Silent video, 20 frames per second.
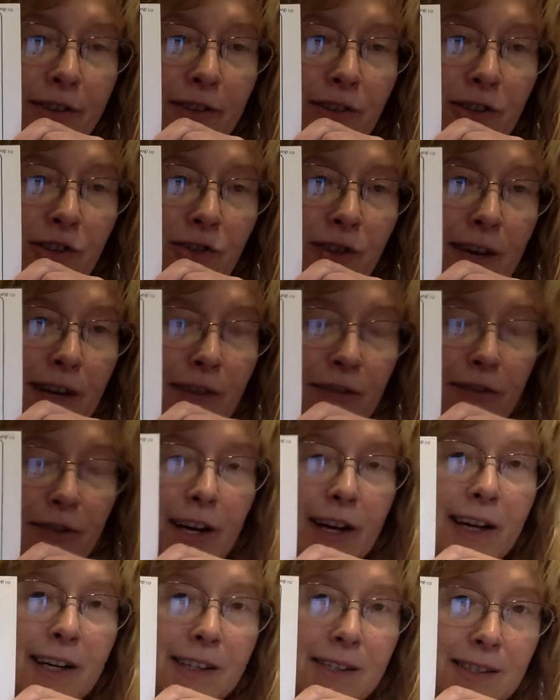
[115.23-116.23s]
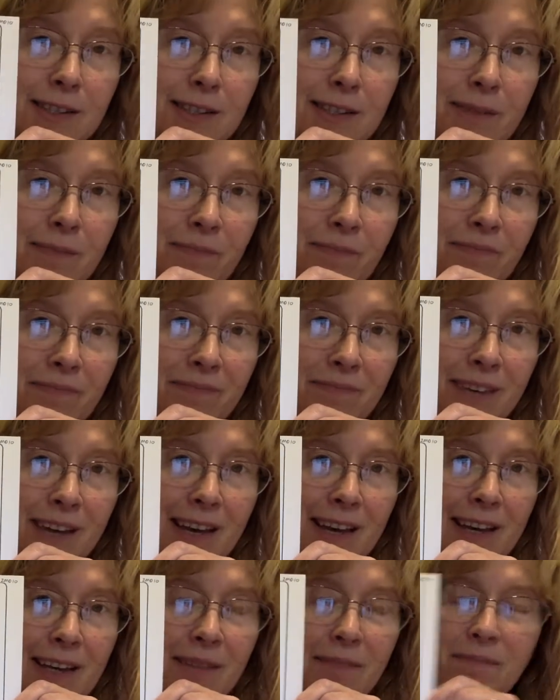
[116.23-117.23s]
dragonflies.
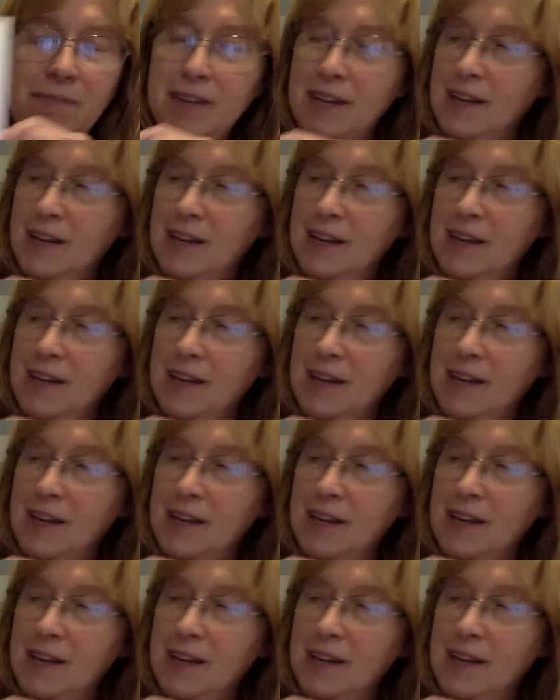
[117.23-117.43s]
Okay,